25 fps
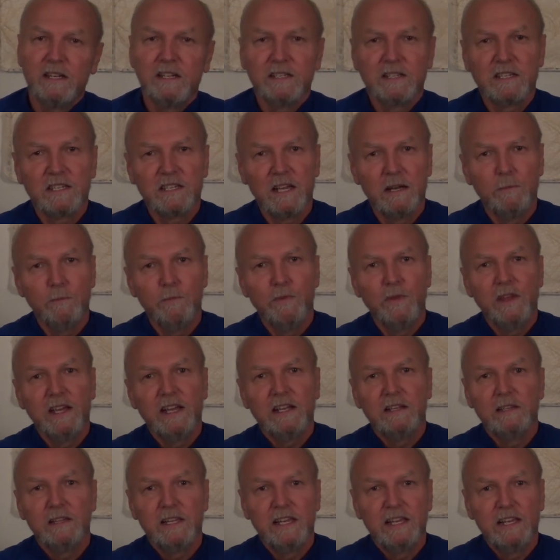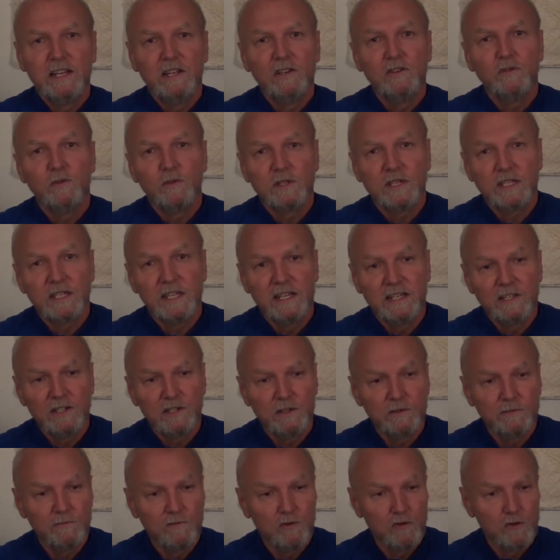does something lead to a
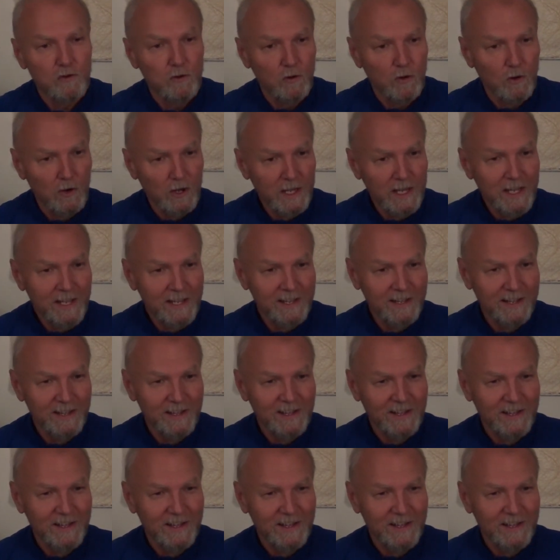sense of joy?